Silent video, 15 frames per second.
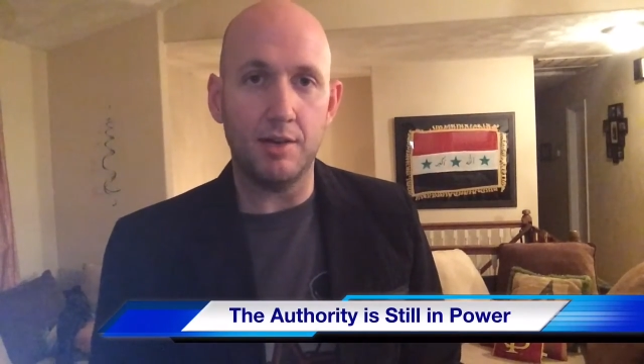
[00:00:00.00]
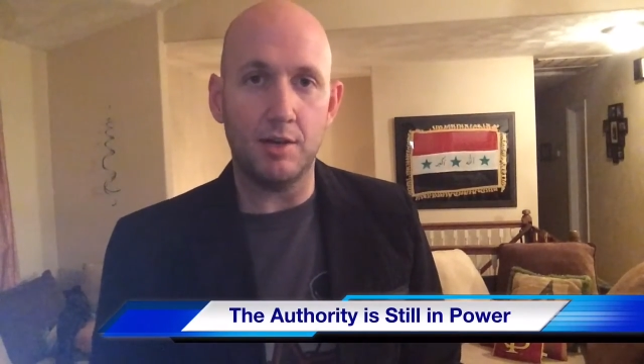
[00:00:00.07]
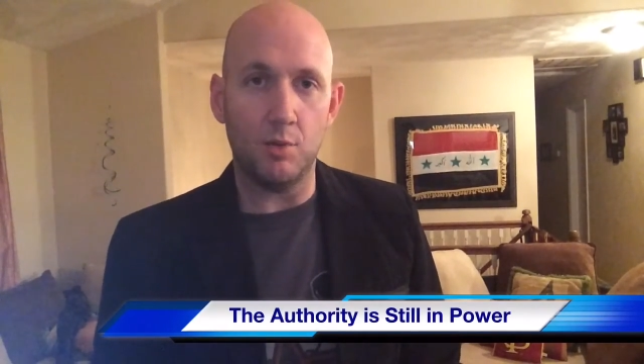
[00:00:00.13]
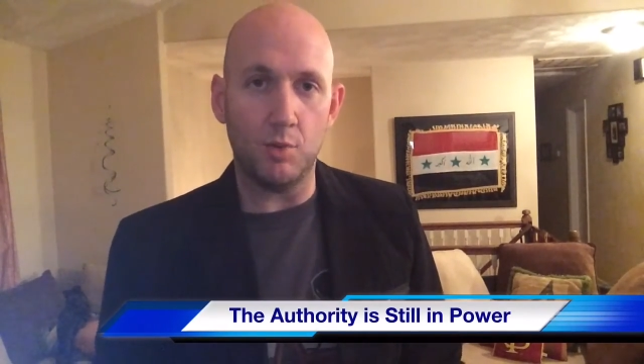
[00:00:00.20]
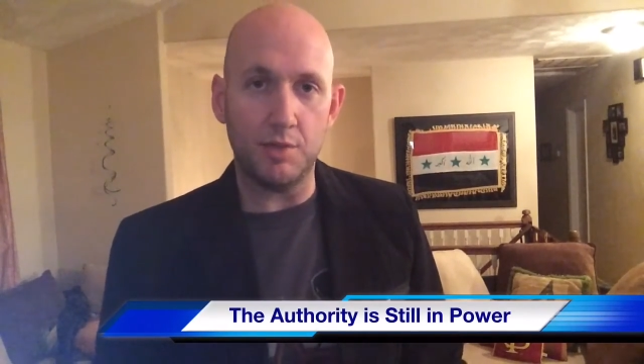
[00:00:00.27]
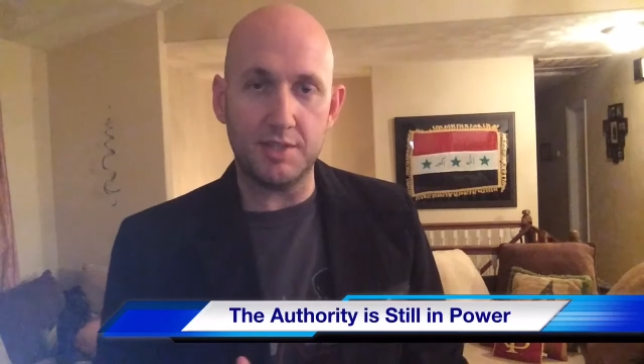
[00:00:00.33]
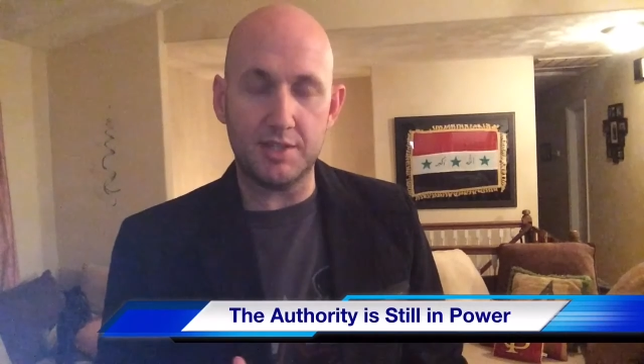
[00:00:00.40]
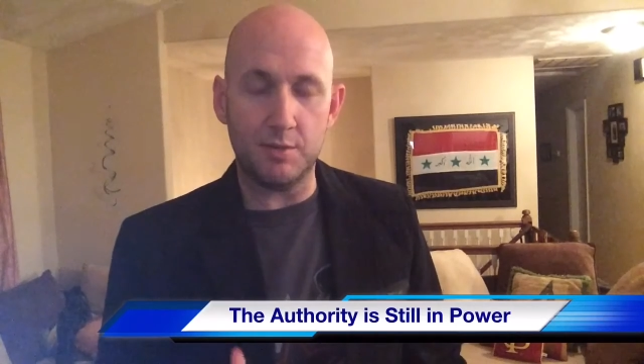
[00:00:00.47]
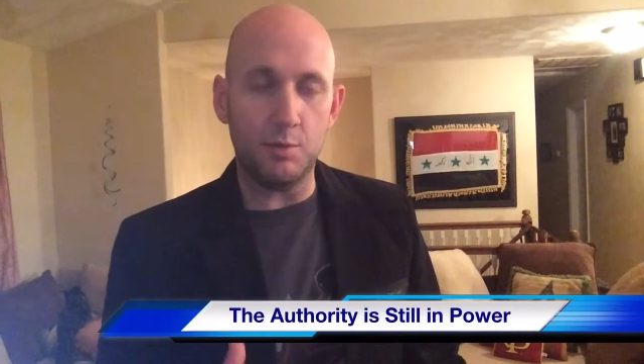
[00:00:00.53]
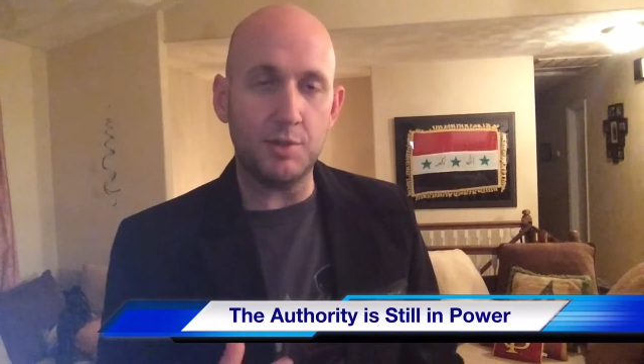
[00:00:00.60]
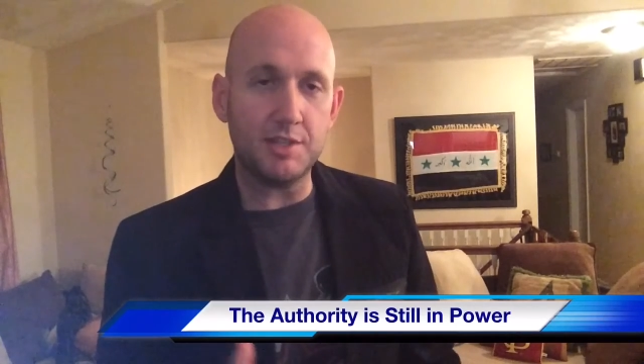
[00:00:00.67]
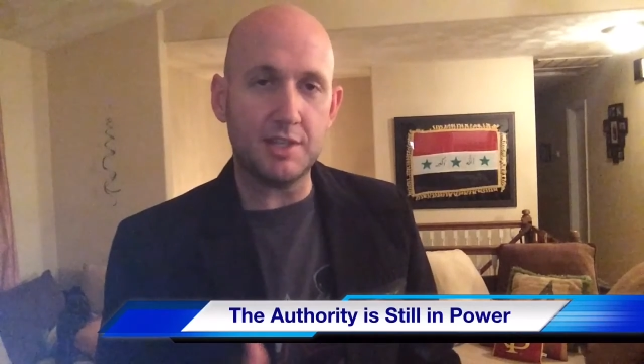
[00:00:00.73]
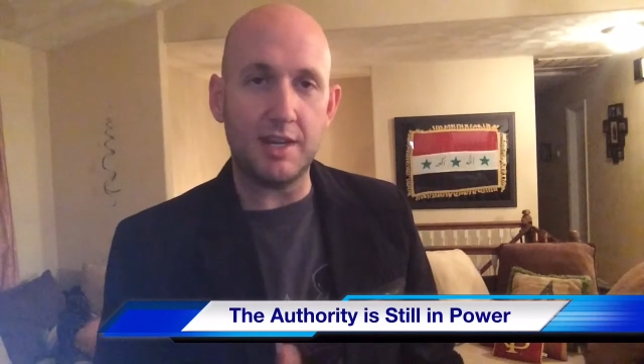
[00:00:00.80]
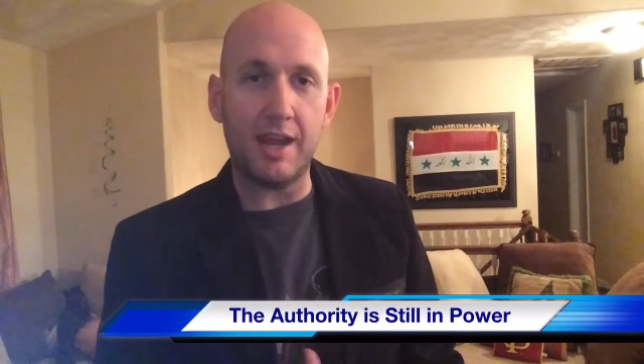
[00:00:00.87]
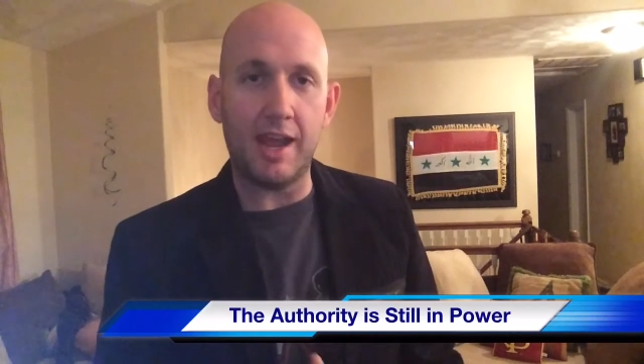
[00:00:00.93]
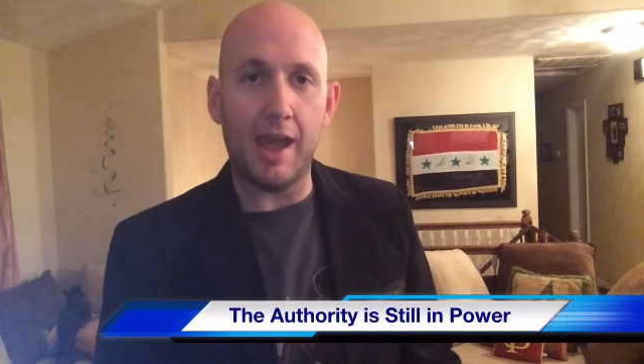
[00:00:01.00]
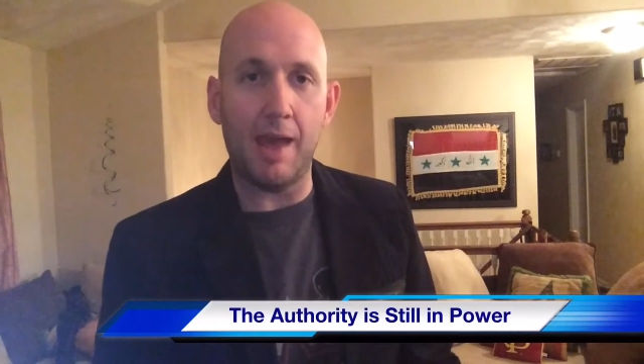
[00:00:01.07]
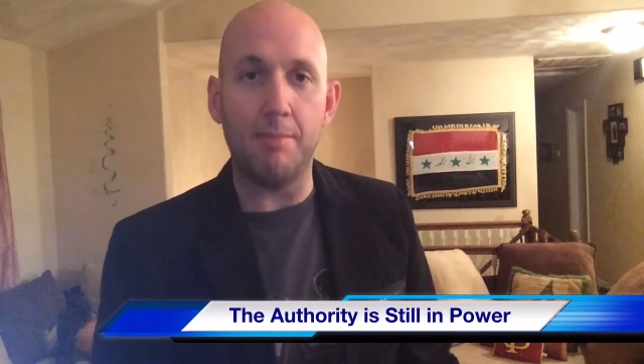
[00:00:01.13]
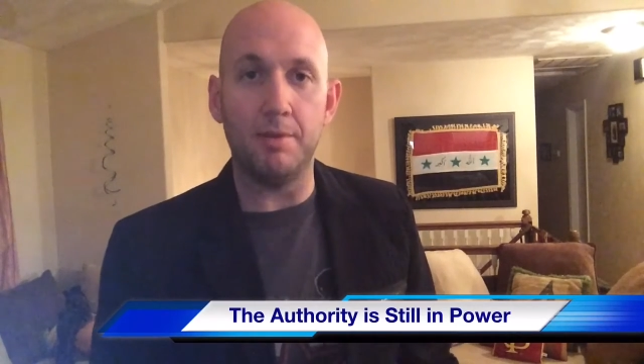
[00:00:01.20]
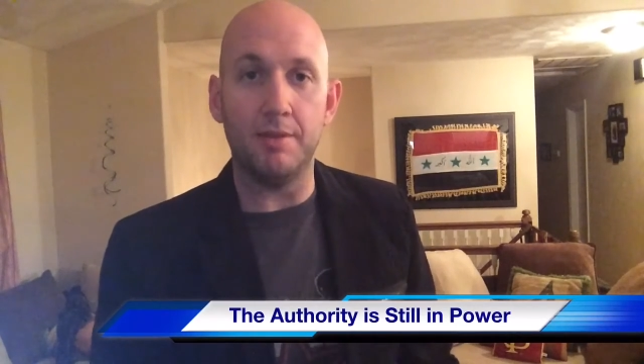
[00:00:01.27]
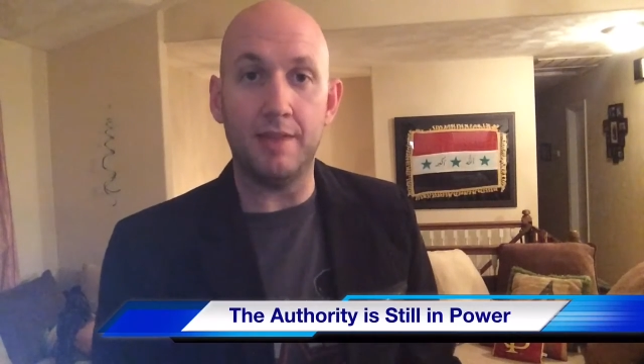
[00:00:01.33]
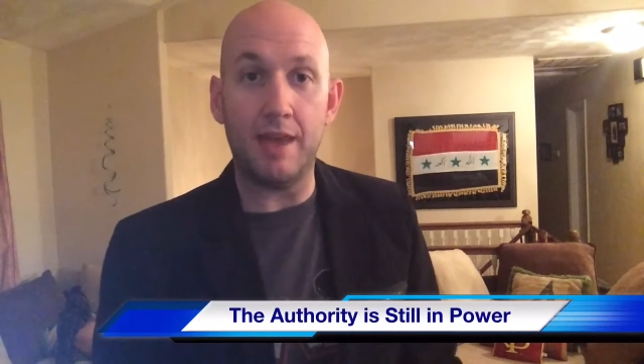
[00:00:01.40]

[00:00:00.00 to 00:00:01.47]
You know, what's going to happen?